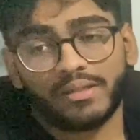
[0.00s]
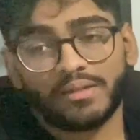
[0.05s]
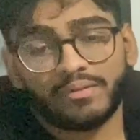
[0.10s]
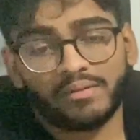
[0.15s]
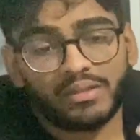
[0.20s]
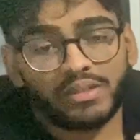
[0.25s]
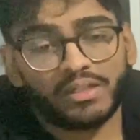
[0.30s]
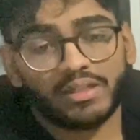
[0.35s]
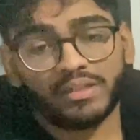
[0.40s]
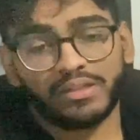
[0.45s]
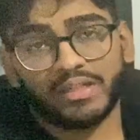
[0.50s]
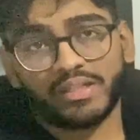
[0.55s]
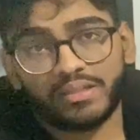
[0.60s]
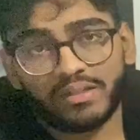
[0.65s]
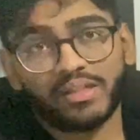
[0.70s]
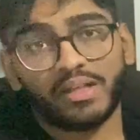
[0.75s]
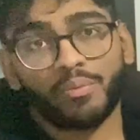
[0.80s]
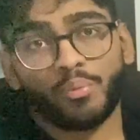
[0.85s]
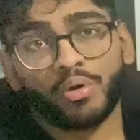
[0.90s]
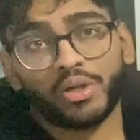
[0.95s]
you know,
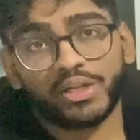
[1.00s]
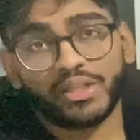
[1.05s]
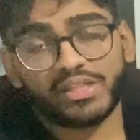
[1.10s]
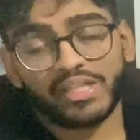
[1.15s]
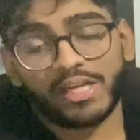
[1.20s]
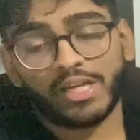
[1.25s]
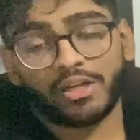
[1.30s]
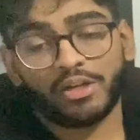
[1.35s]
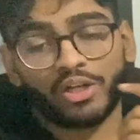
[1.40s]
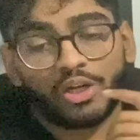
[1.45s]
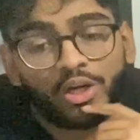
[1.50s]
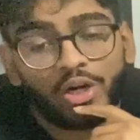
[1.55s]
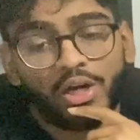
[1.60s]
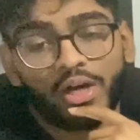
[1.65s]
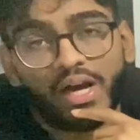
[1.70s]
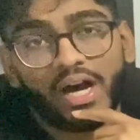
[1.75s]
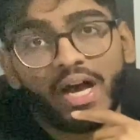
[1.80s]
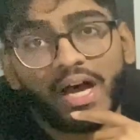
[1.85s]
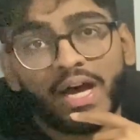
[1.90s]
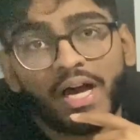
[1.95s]
they want to take or
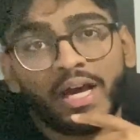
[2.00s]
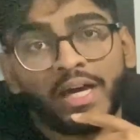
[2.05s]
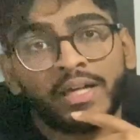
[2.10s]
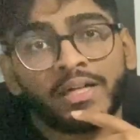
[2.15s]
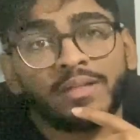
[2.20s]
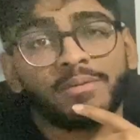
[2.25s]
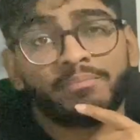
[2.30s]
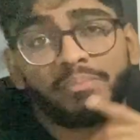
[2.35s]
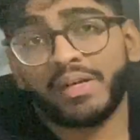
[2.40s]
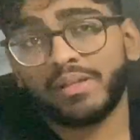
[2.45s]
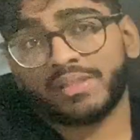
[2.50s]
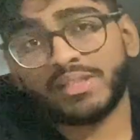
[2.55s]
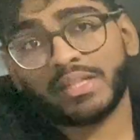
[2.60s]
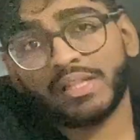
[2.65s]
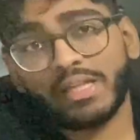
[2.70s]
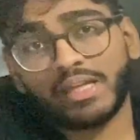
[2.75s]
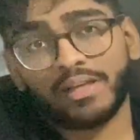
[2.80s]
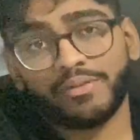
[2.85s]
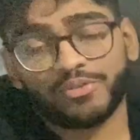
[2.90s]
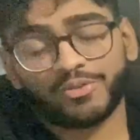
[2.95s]
not, and
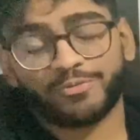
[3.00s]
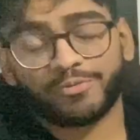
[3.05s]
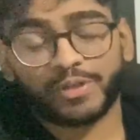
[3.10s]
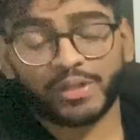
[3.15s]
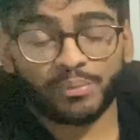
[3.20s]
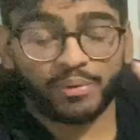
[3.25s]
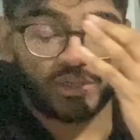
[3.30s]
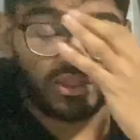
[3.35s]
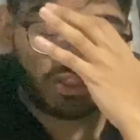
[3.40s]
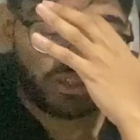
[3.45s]
basically gives free will